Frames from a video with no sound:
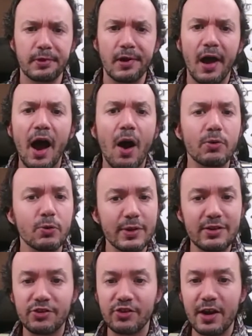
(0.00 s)
How do we
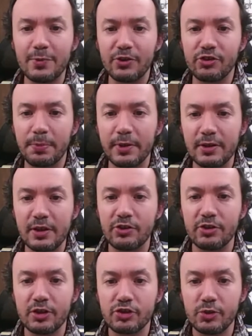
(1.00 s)
decide when something needs
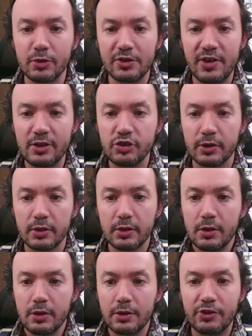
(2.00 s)
additional attention?
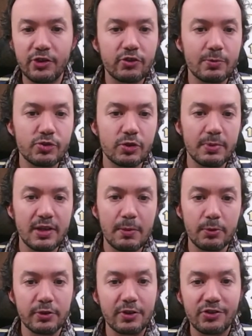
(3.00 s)
The system should be
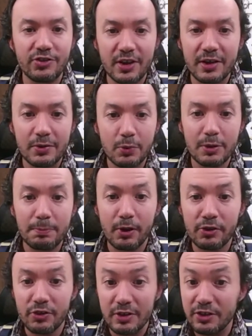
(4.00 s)
able to decide when a
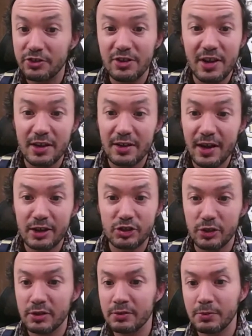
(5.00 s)
person needs to take an
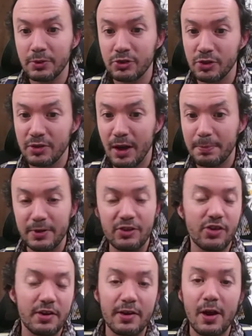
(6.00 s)
action. It should not be
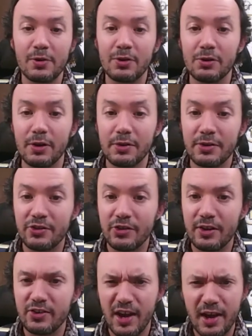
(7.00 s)
sending out an alert that
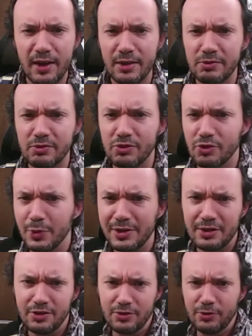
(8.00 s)
says, hey, do we
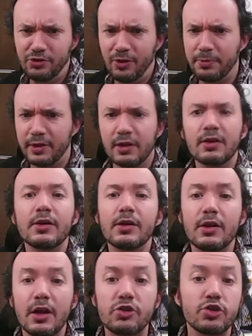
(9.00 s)
need to do something?
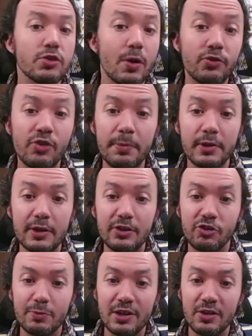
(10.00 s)
It should know something
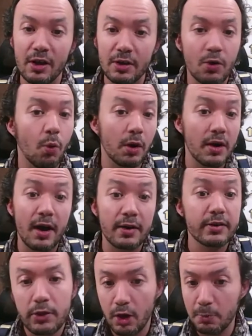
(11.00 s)
needs to be done or not.
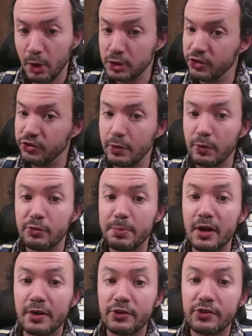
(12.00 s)
Emergency
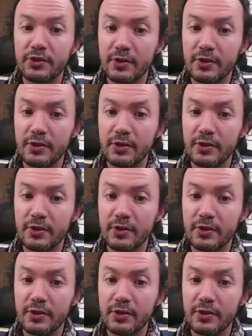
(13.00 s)
response.